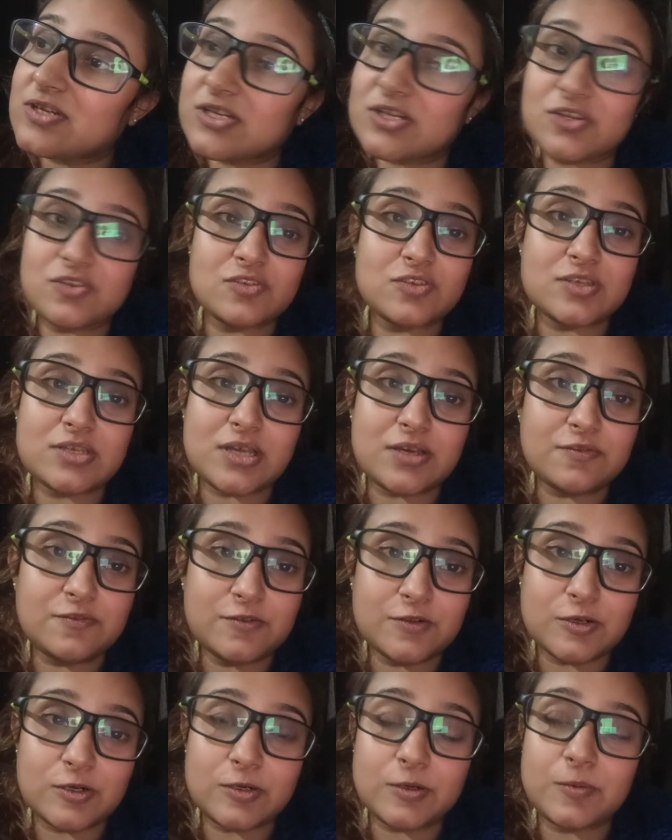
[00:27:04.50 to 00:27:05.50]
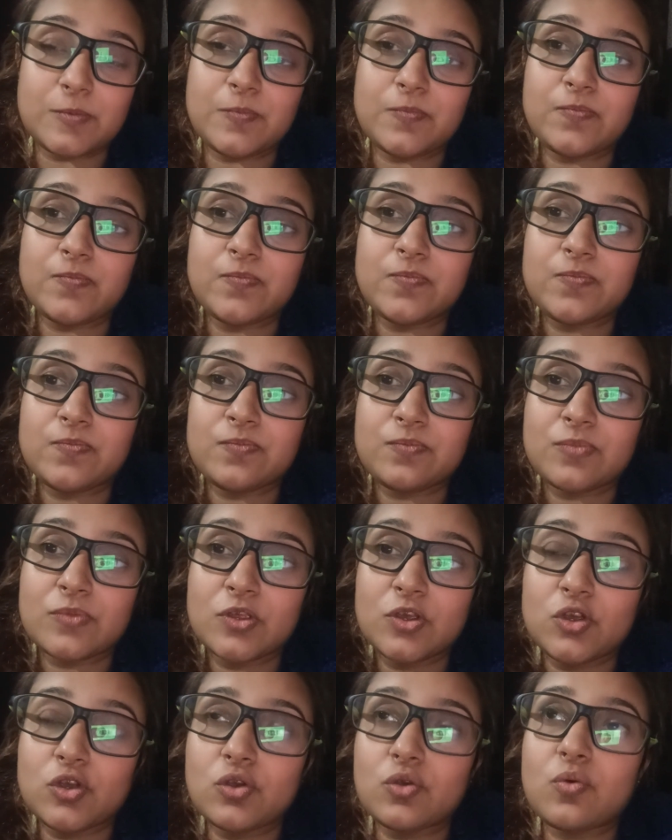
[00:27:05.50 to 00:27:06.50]
to suffer.
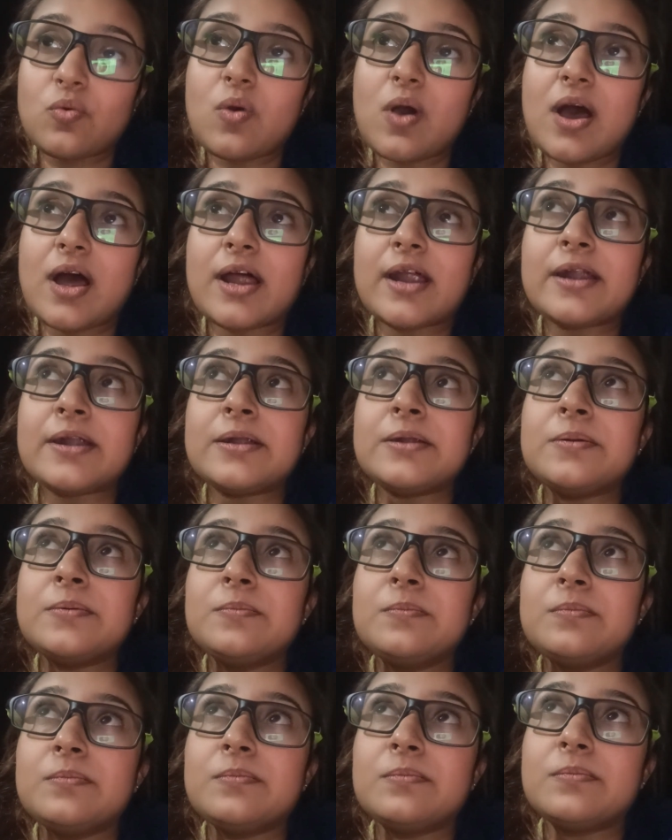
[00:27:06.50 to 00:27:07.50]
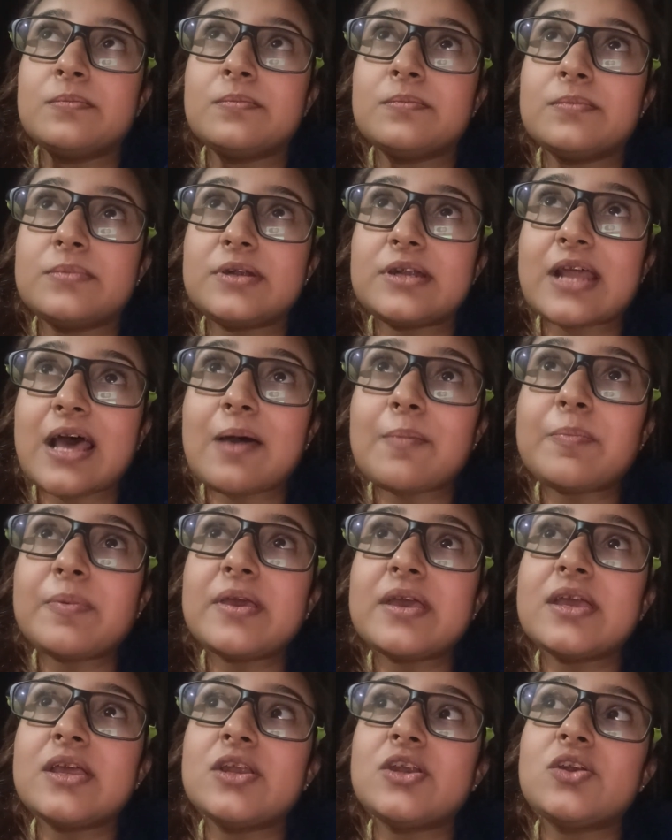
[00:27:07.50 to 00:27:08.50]
You are
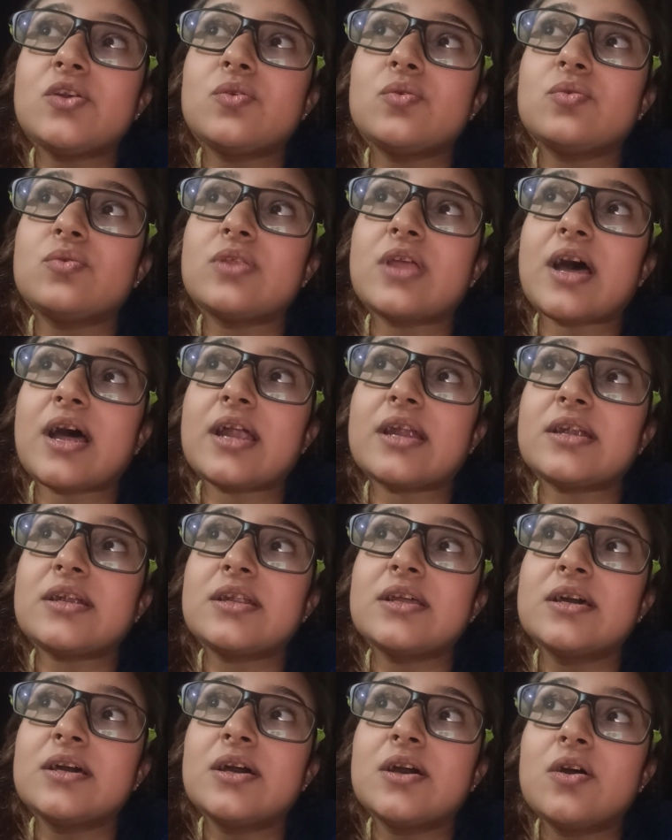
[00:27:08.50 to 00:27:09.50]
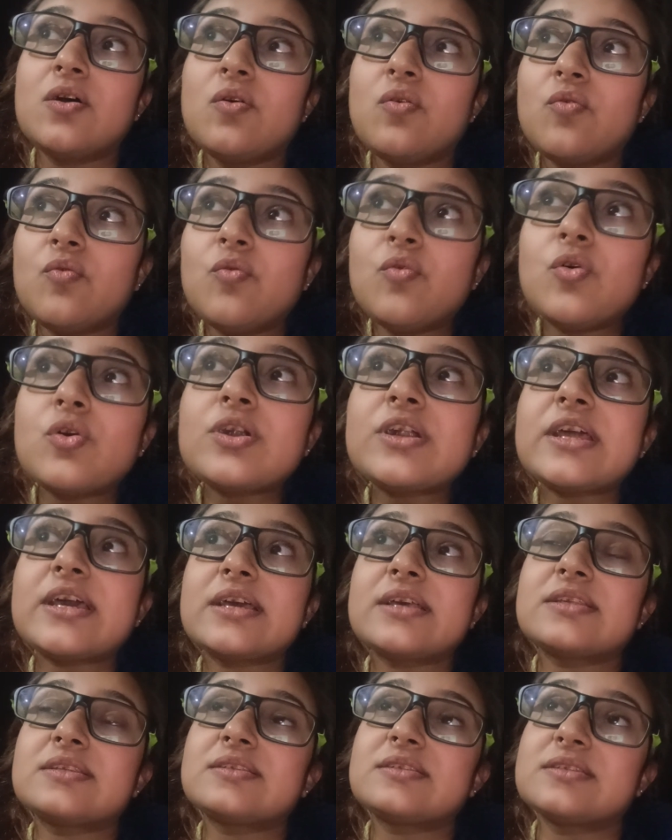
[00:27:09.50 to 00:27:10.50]
tapping into that
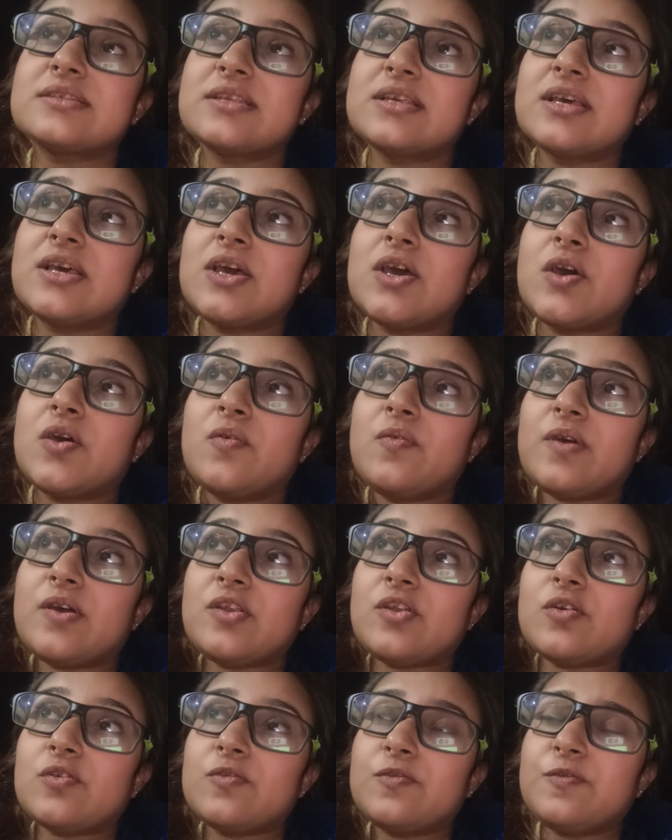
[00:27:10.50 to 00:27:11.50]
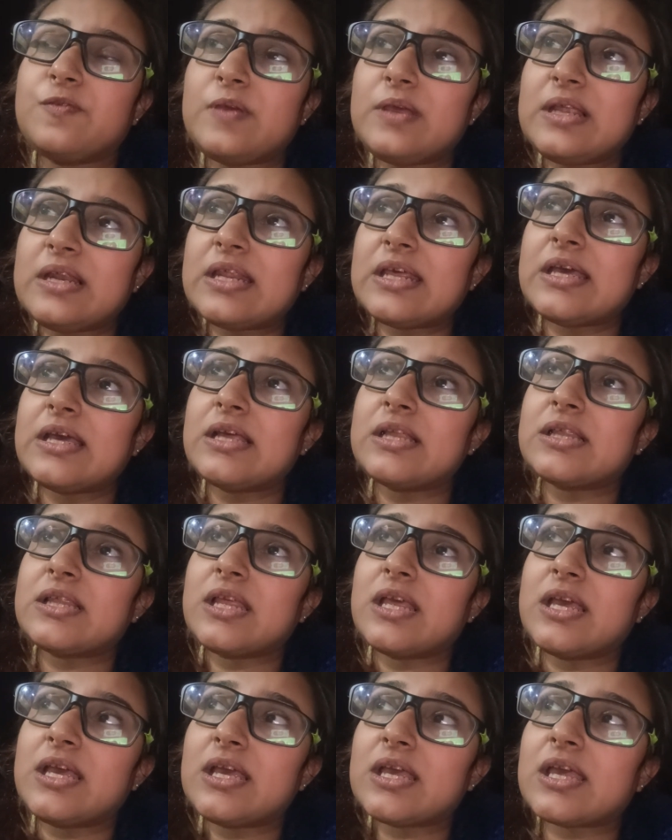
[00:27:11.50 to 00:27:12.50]
vortex where you're feeling,
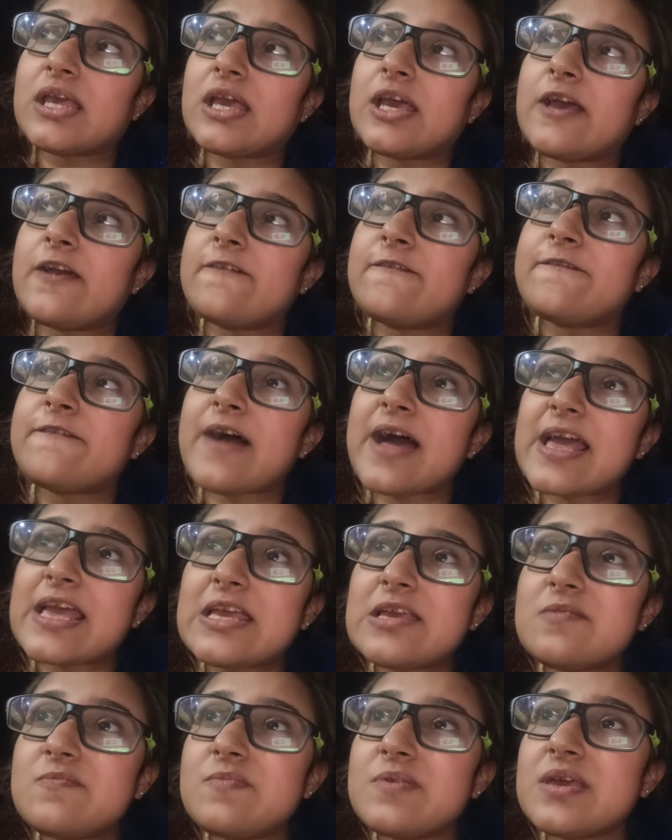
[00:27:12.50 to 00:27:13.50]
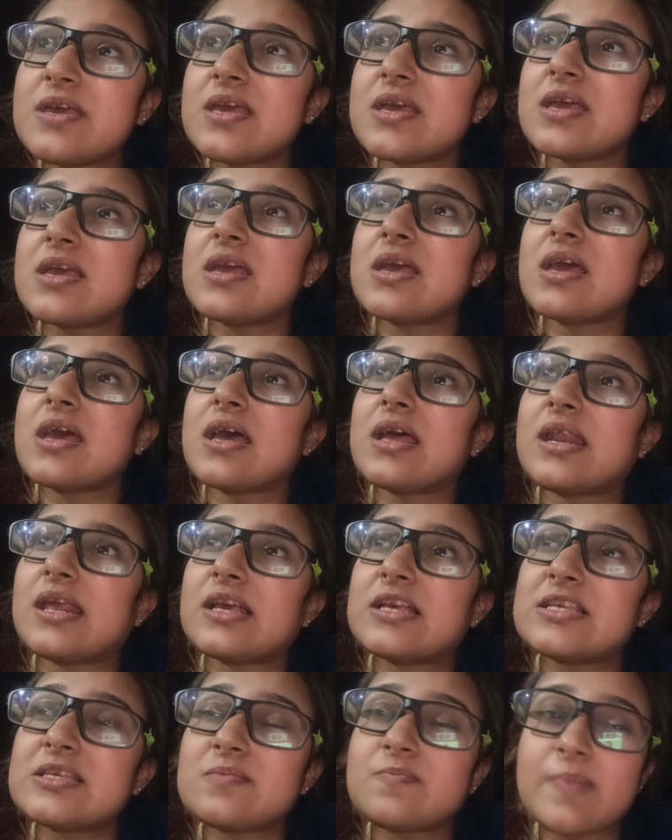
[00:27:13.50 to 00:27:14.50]
thinking, vibing, and
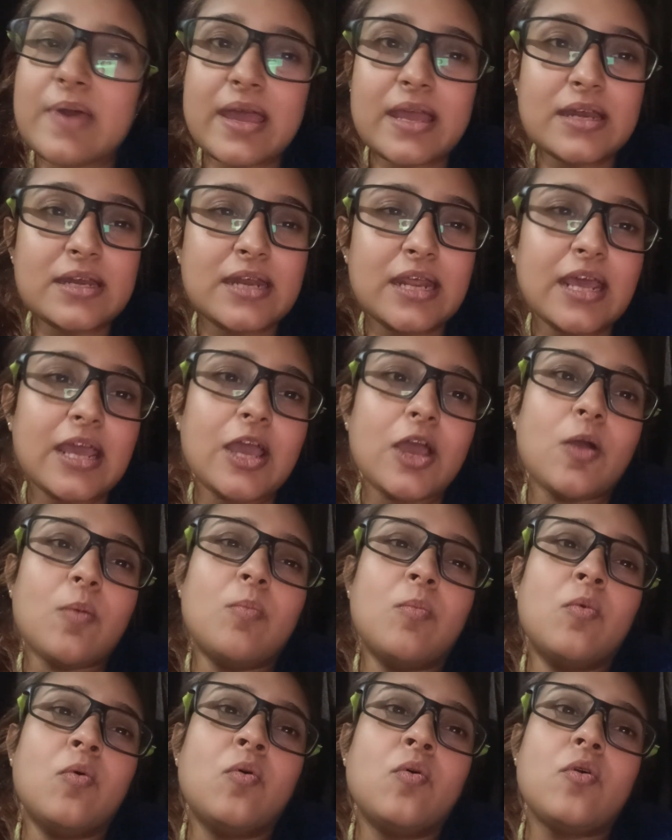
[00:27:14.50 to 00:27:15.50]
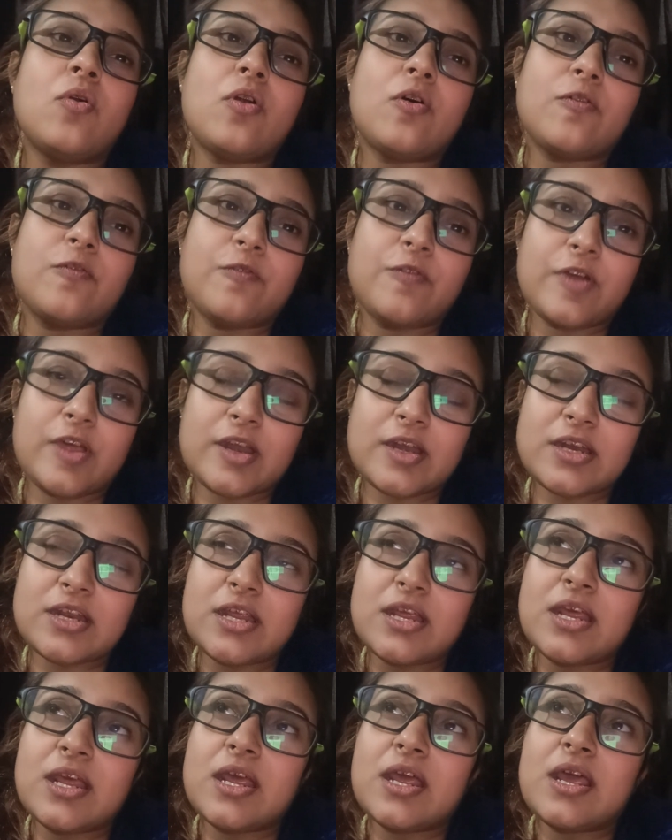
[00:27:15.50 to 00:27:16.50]
expecting more of it,
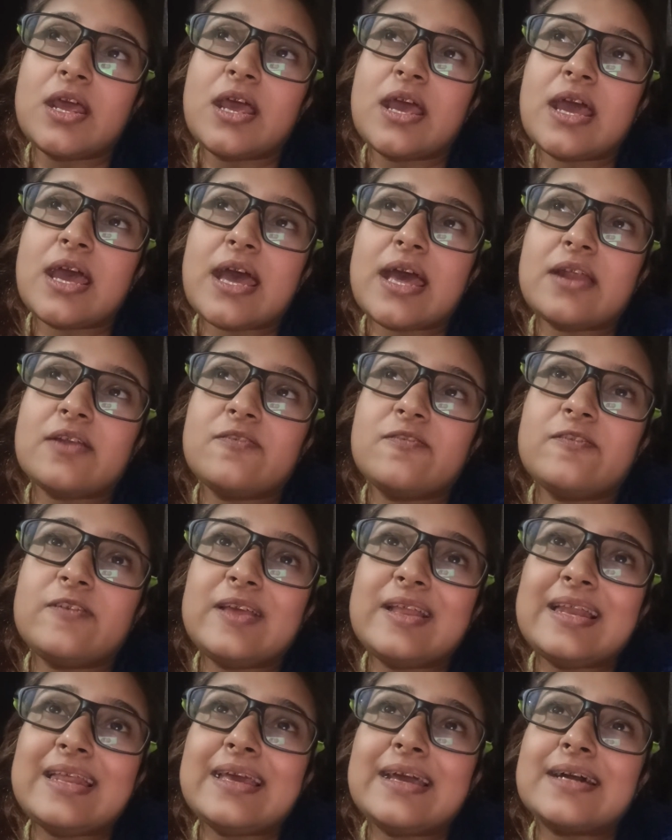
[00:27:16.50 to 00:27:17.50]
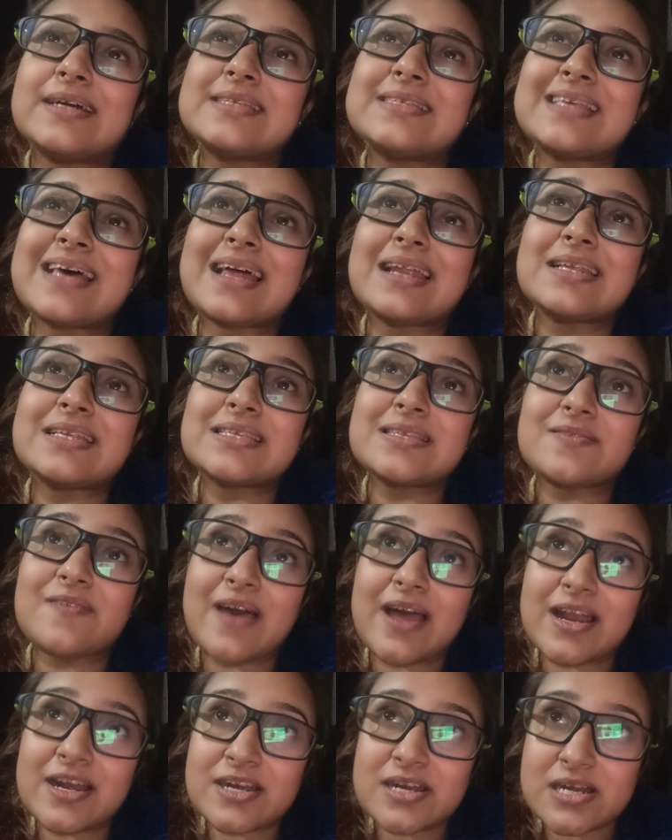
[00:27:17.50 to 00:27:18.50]
and feeling a
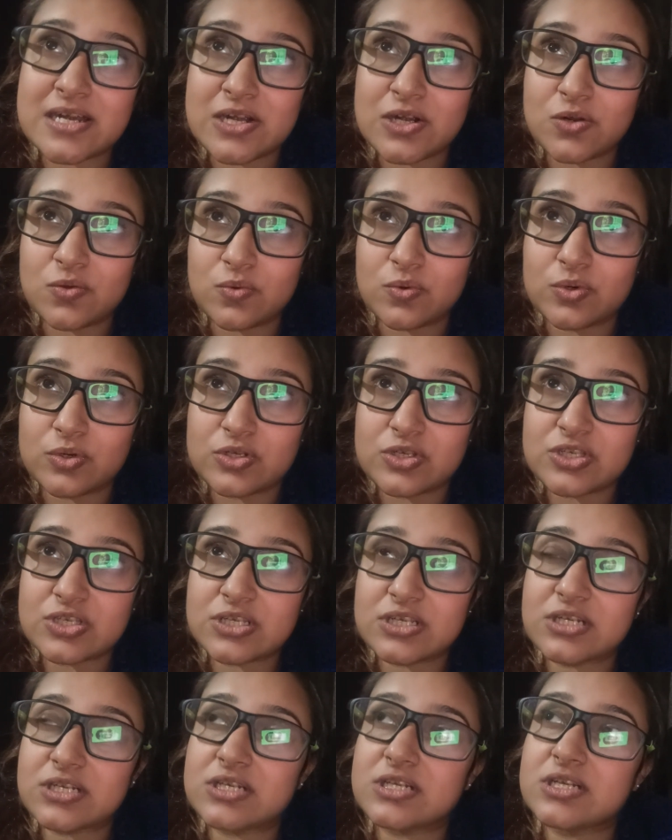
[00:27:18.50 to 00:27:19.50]
satisfaction towards it.